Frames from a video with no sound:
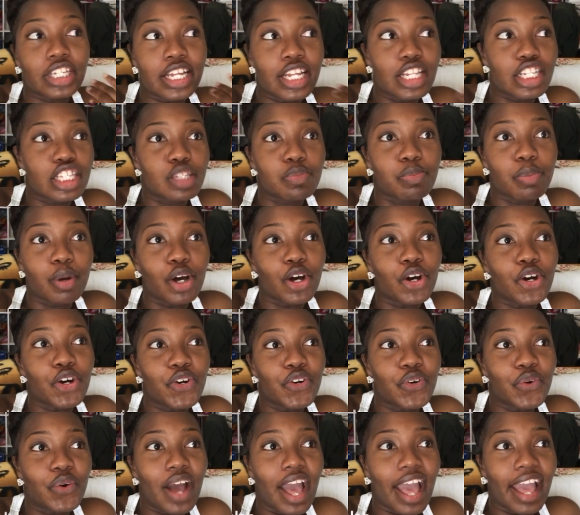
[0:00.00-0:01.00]

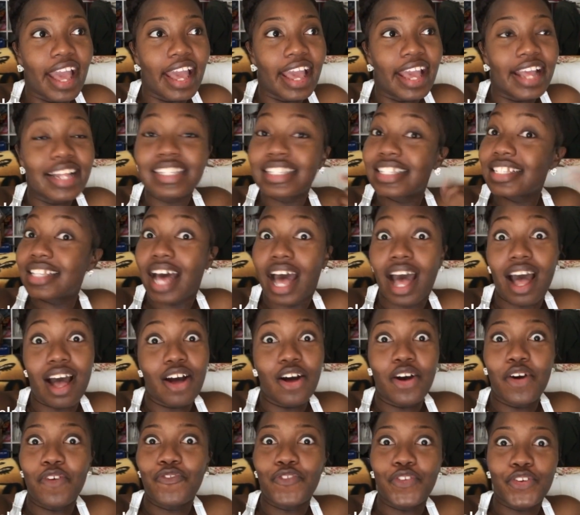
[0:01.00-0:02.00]
inspo and
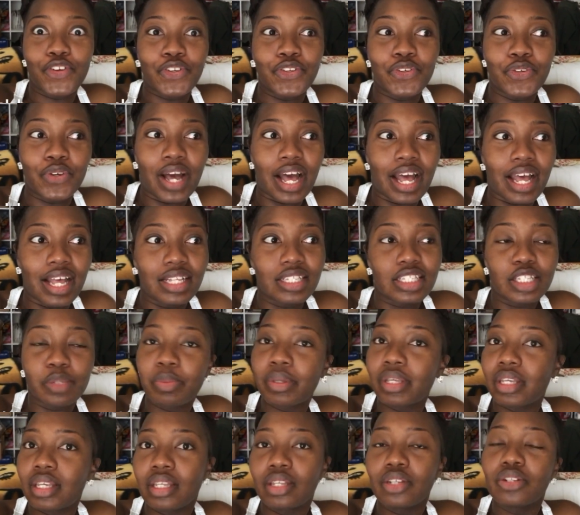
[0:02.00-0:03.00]
style for you guys to
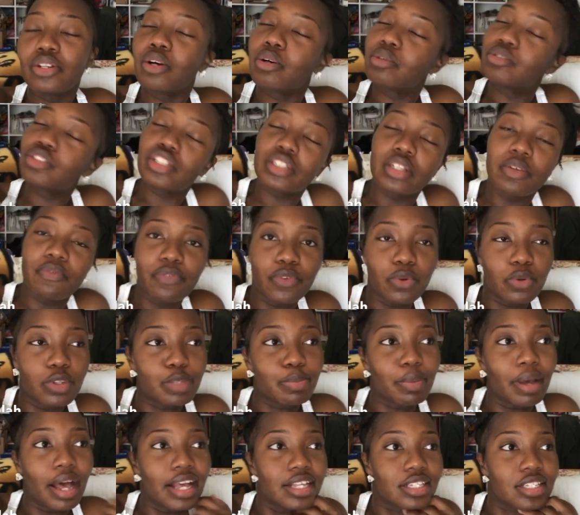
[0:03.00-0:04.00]
be, just
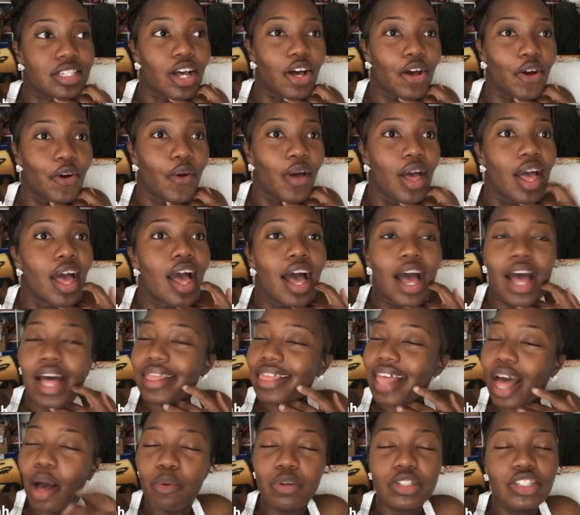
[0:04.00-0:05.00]
influenced by. So
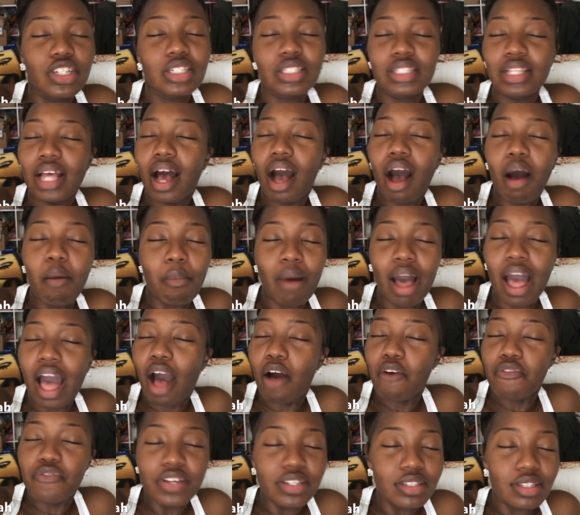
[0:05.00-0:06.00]
that was just not on my
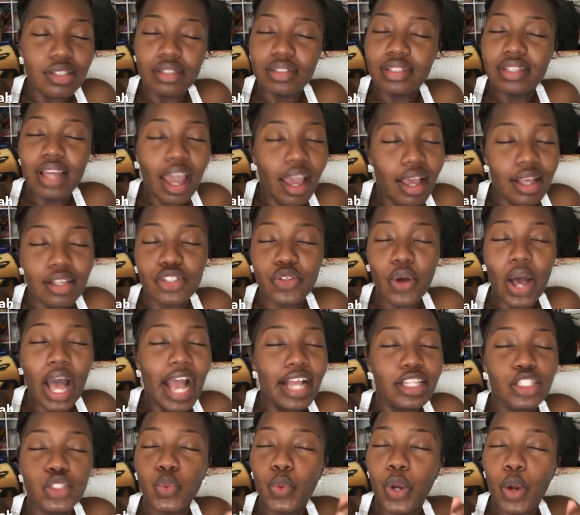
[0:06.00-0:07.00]
outfit today. So I
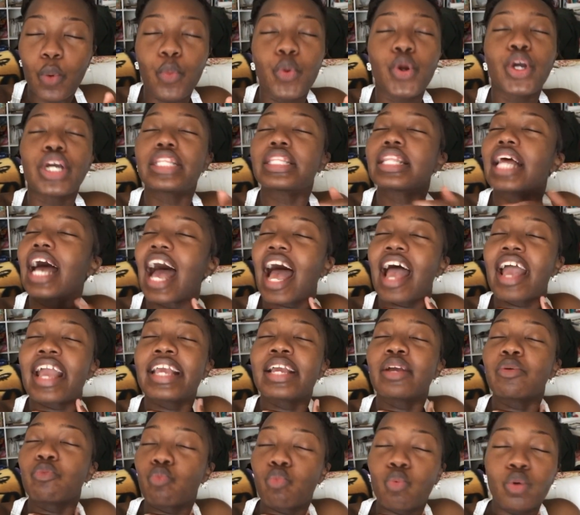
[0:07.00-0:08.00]
had to wear what
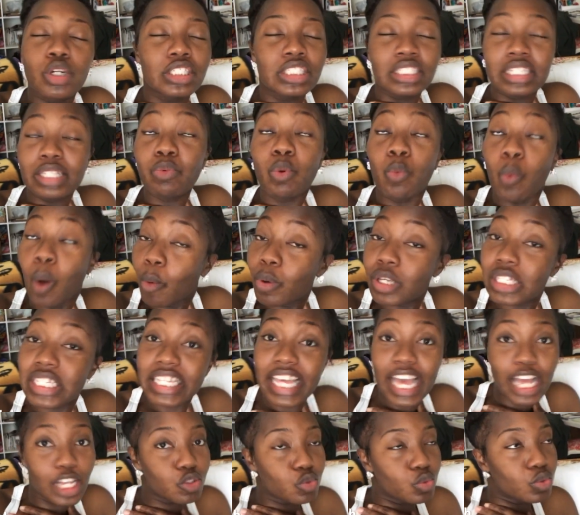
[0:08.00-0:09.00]
was
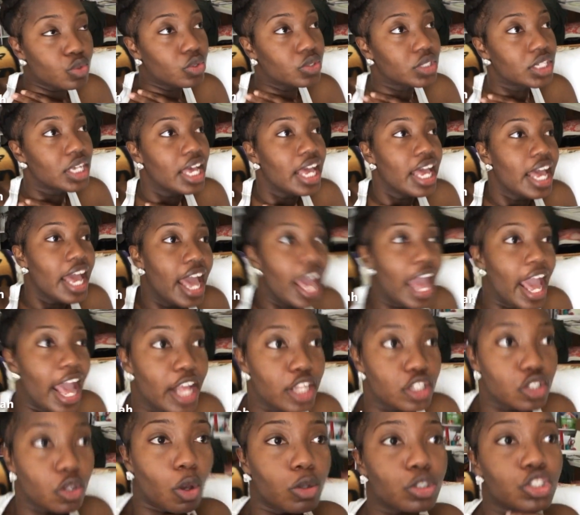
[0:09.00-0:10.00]
scheduled.
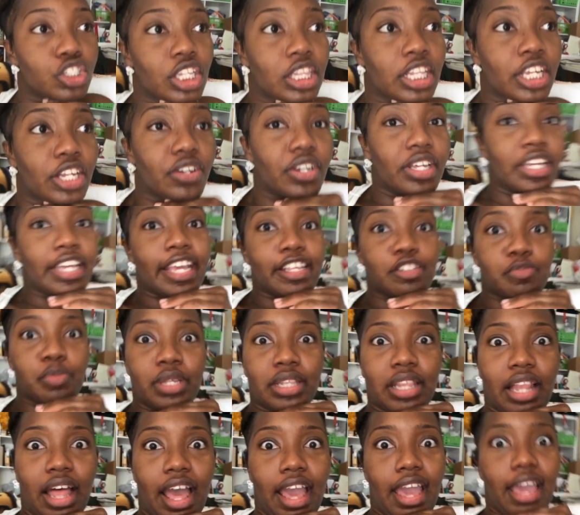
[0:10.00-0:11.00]
And so she literally gives me
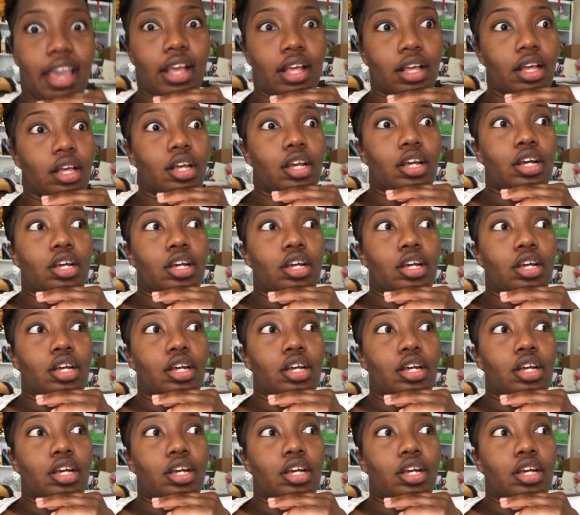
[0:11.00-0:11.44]
like